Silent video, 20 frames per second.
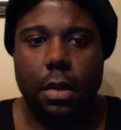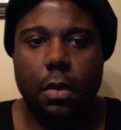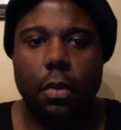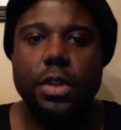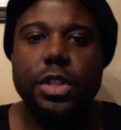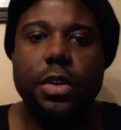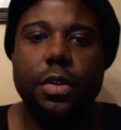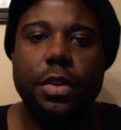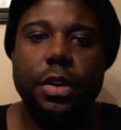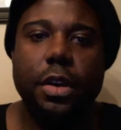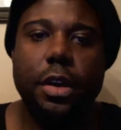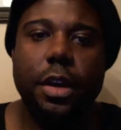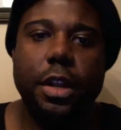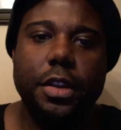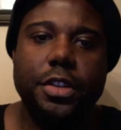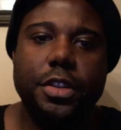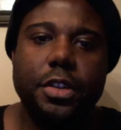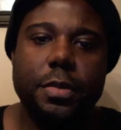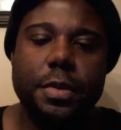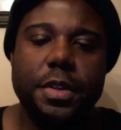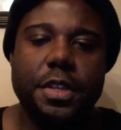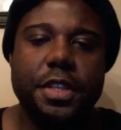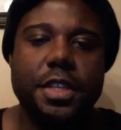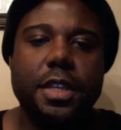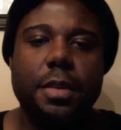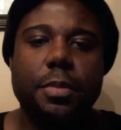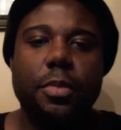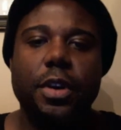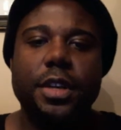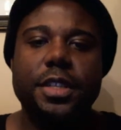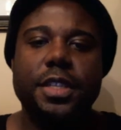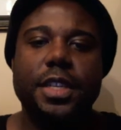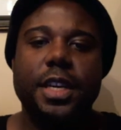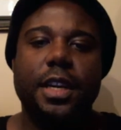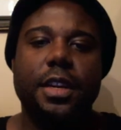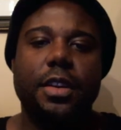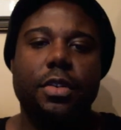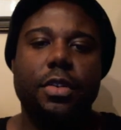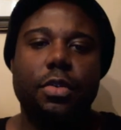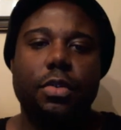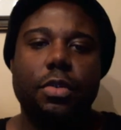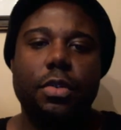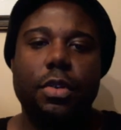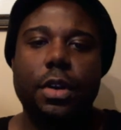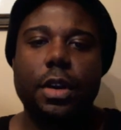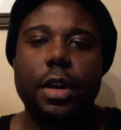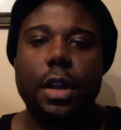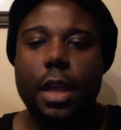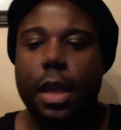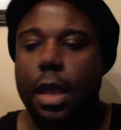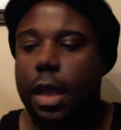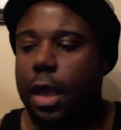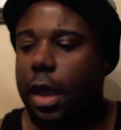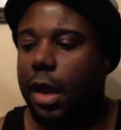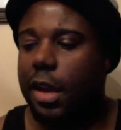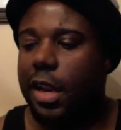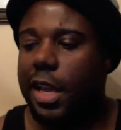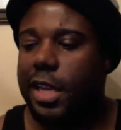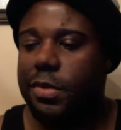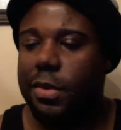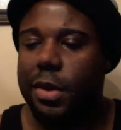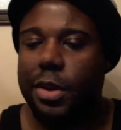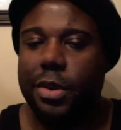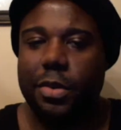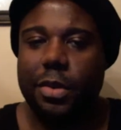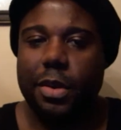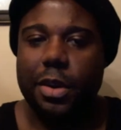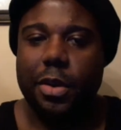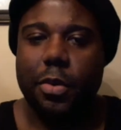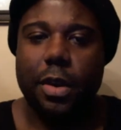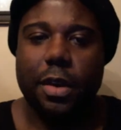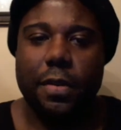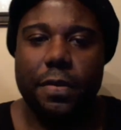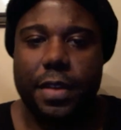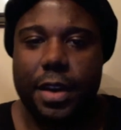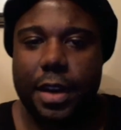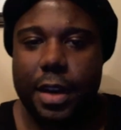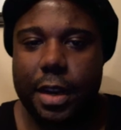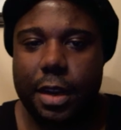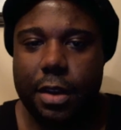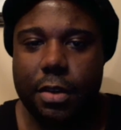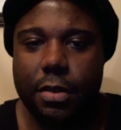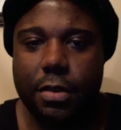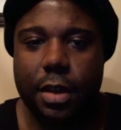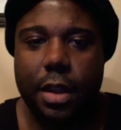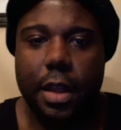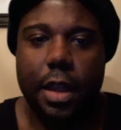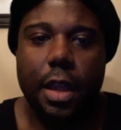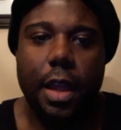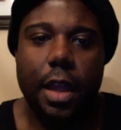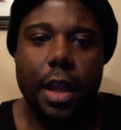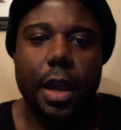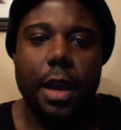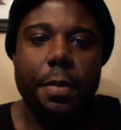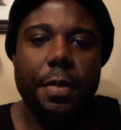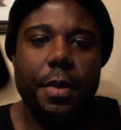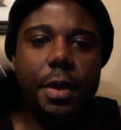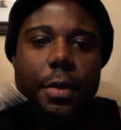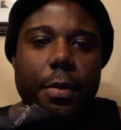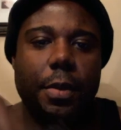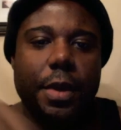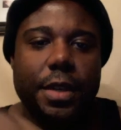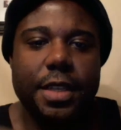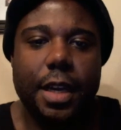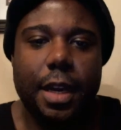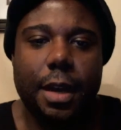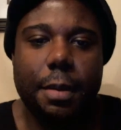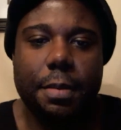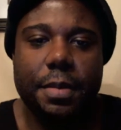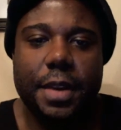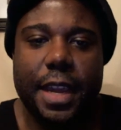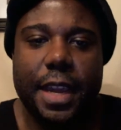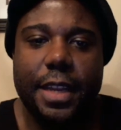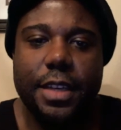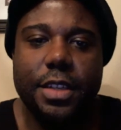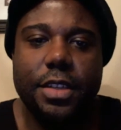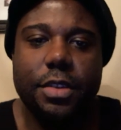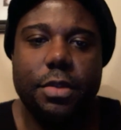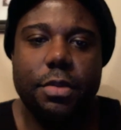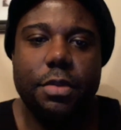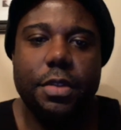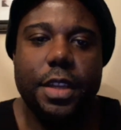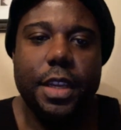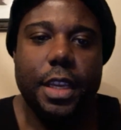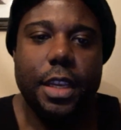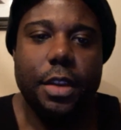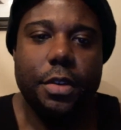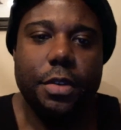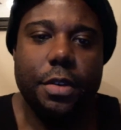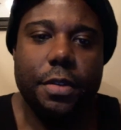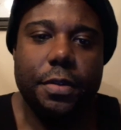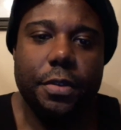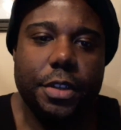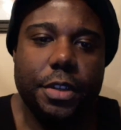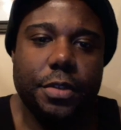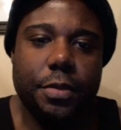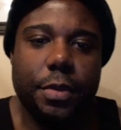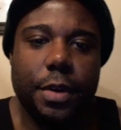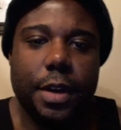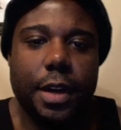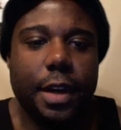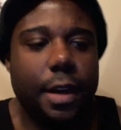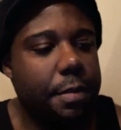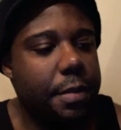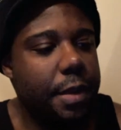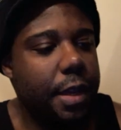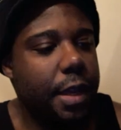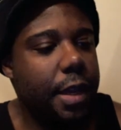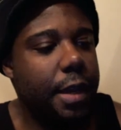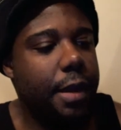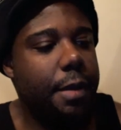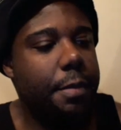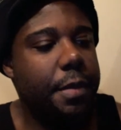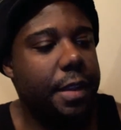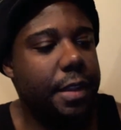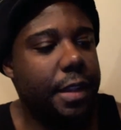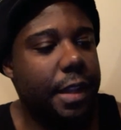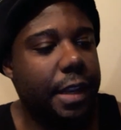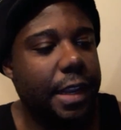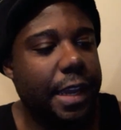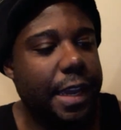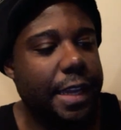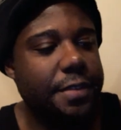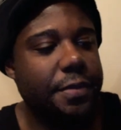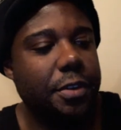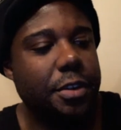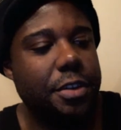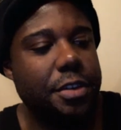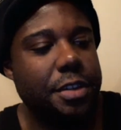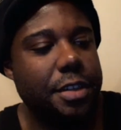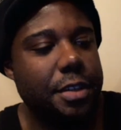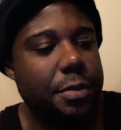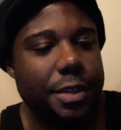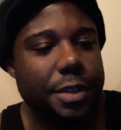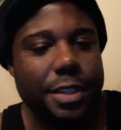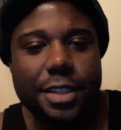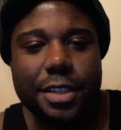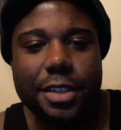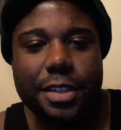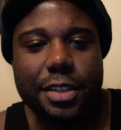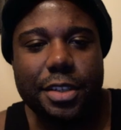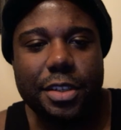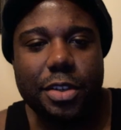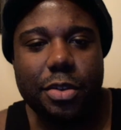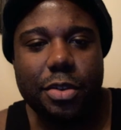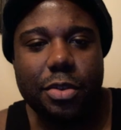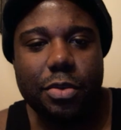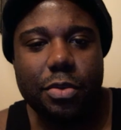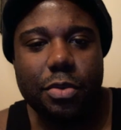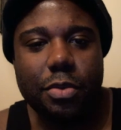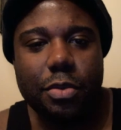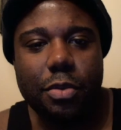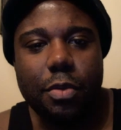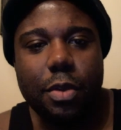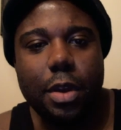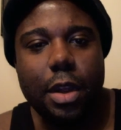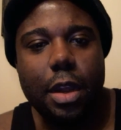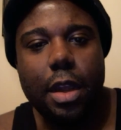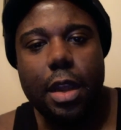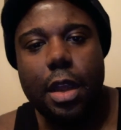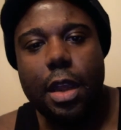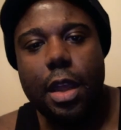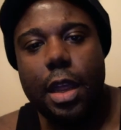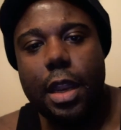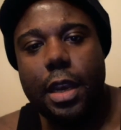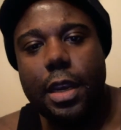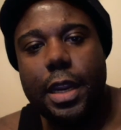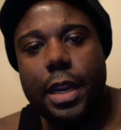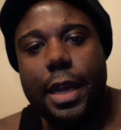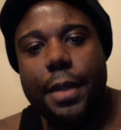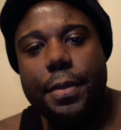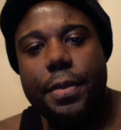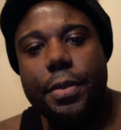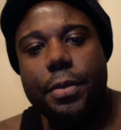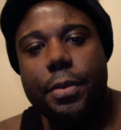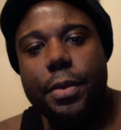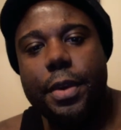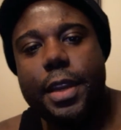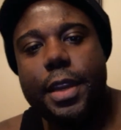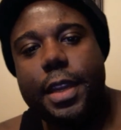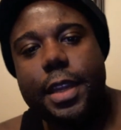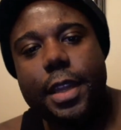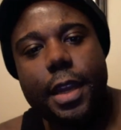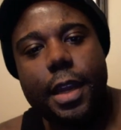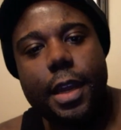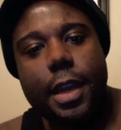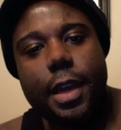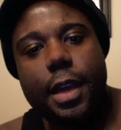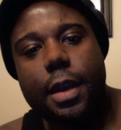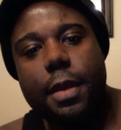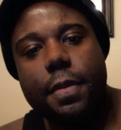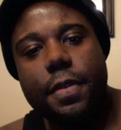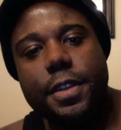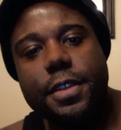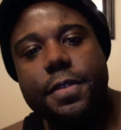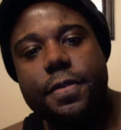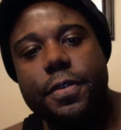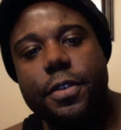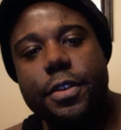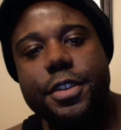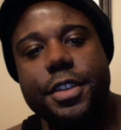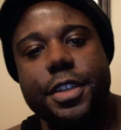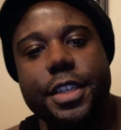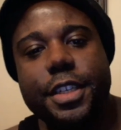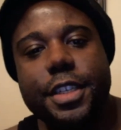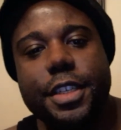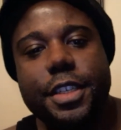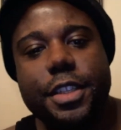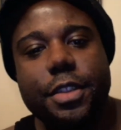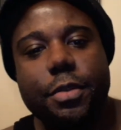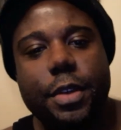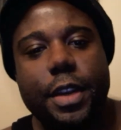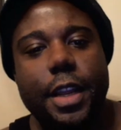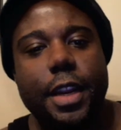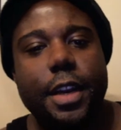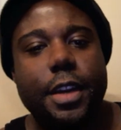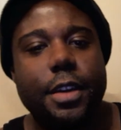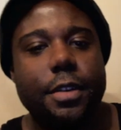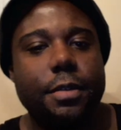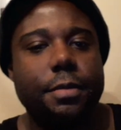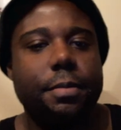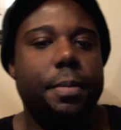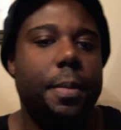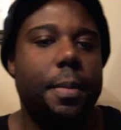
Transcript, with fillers: What's going on YouTube? This is your boy Second Accord and I just want to do a quick video. Um, there was an update to the Universe ROM. Um, the last version was 2.3. Um, this version is 3.0.